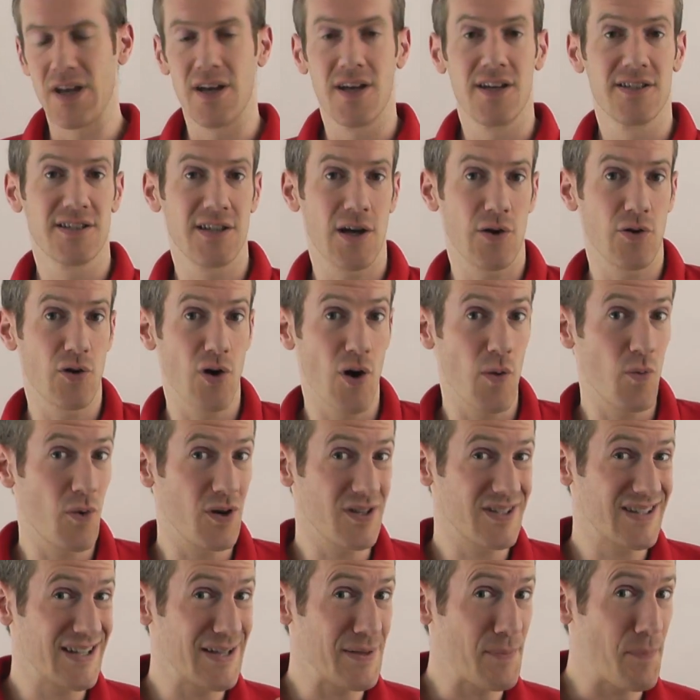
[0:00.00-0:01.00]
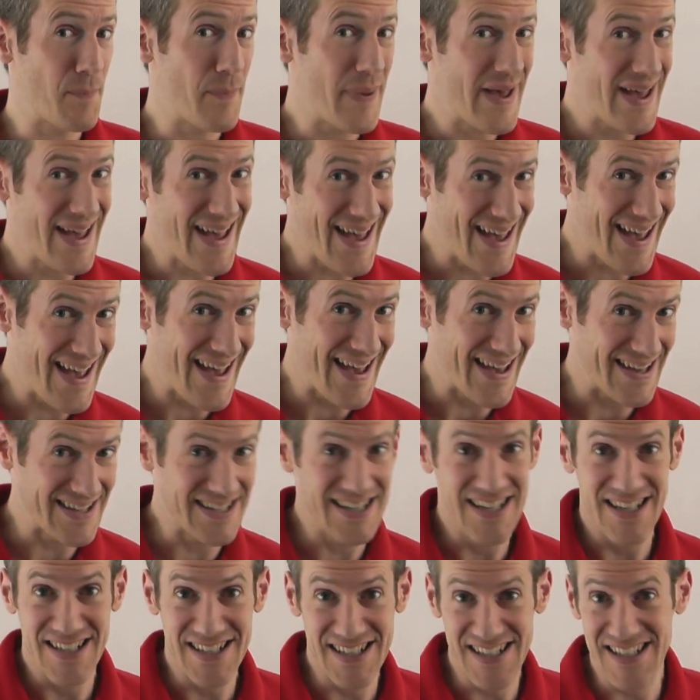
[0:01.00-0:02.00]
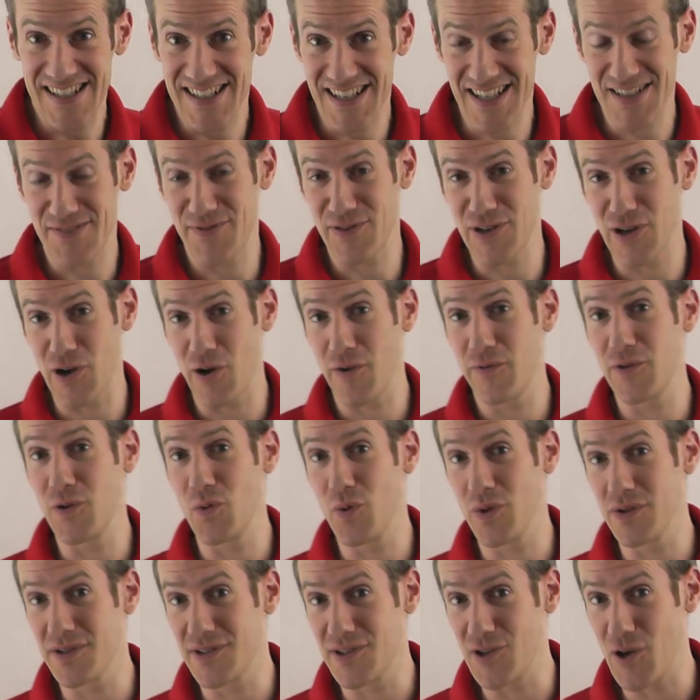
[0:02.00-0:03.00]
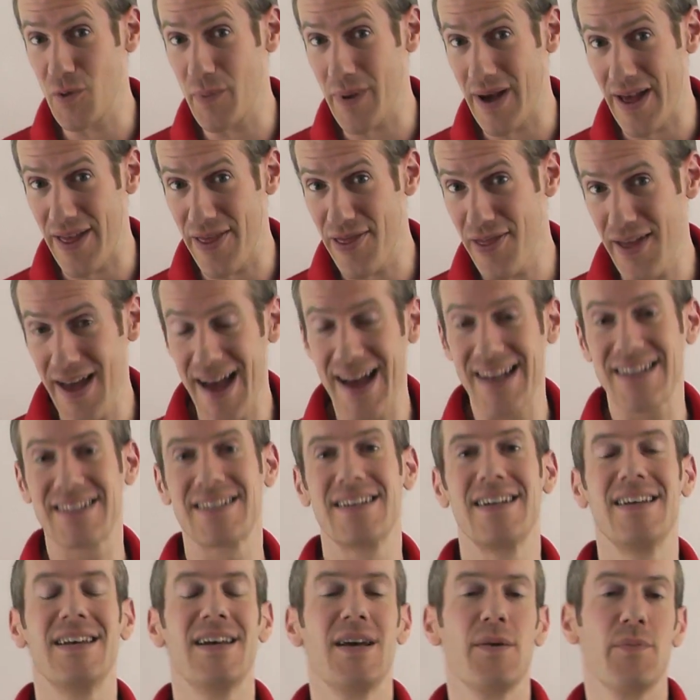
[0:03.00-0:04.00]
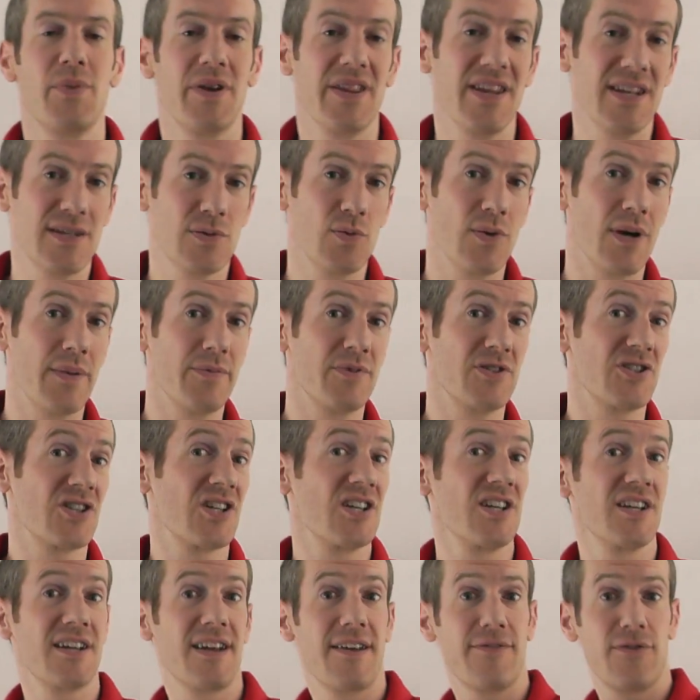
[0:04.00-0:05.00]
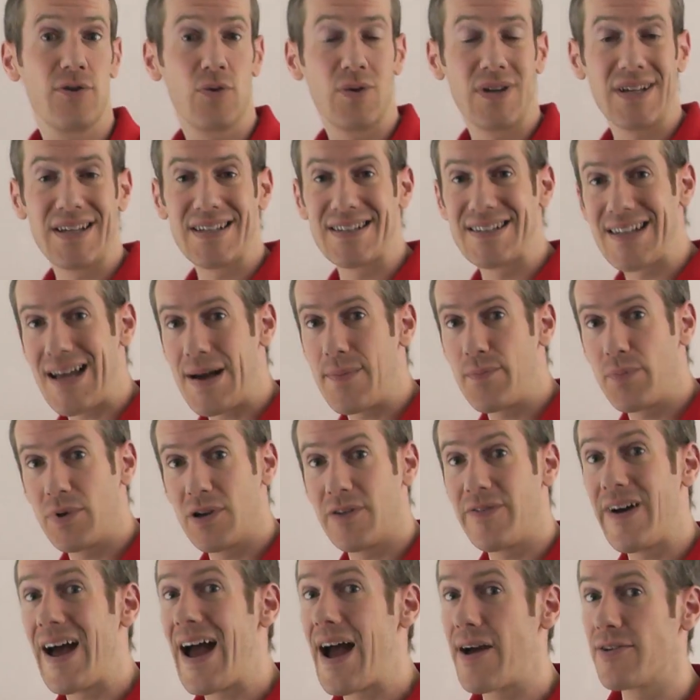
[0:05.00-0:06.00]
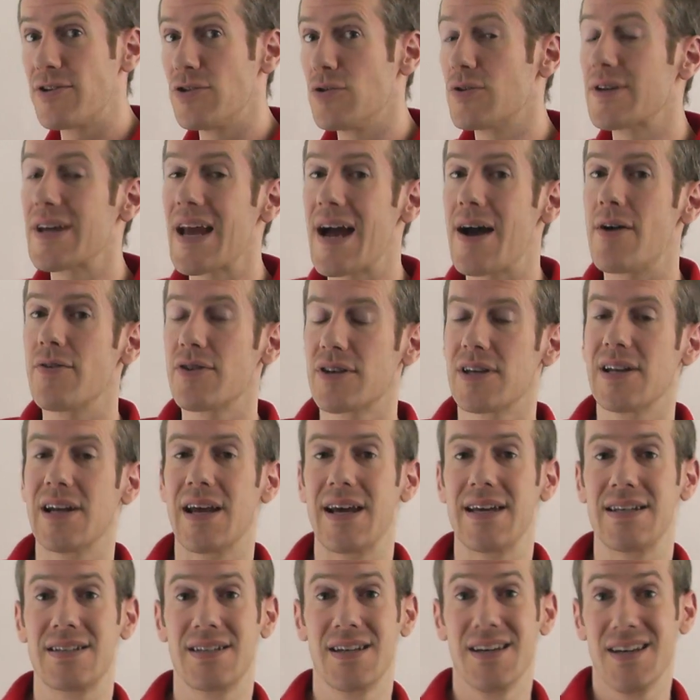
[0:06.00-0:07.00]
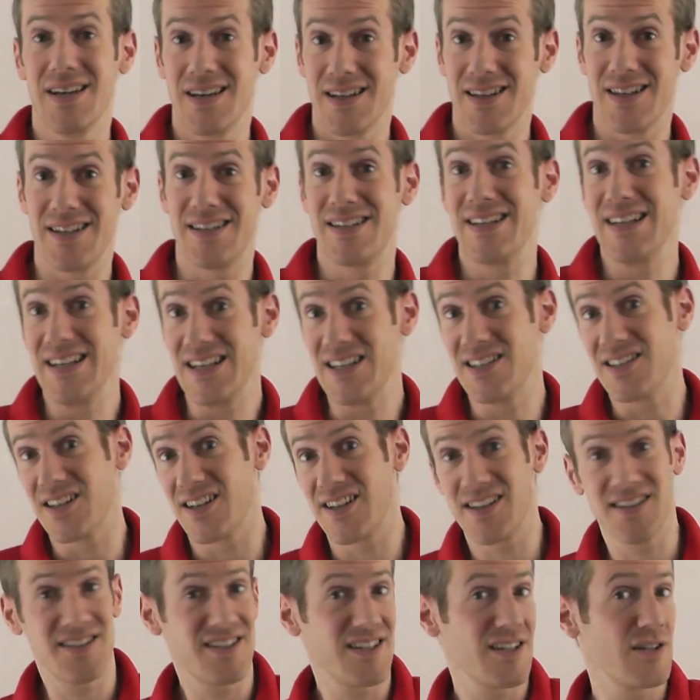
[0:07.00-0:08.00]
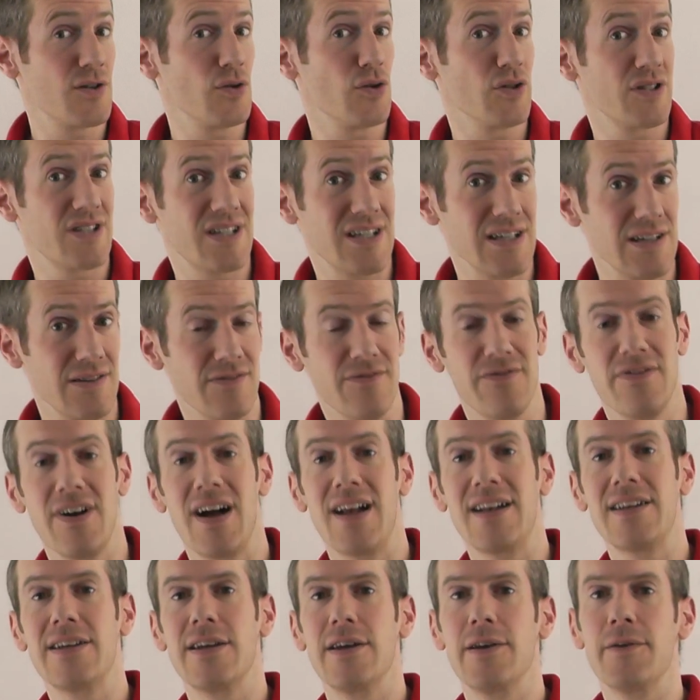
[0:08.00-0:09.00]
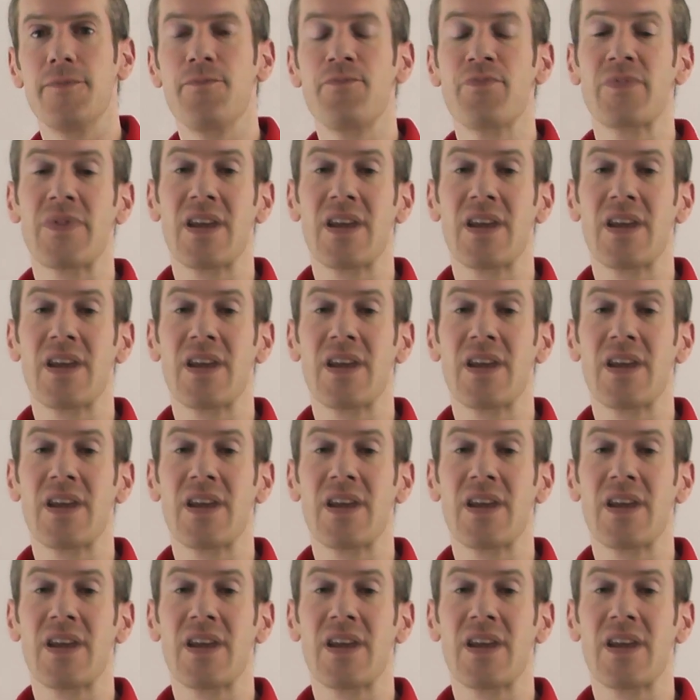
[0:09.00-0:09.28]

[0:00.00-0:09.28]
So go and watch the paired t-test video if you want to know about that, but in this one I'm just going to give you an example of how you calculate the t-statistic or t-value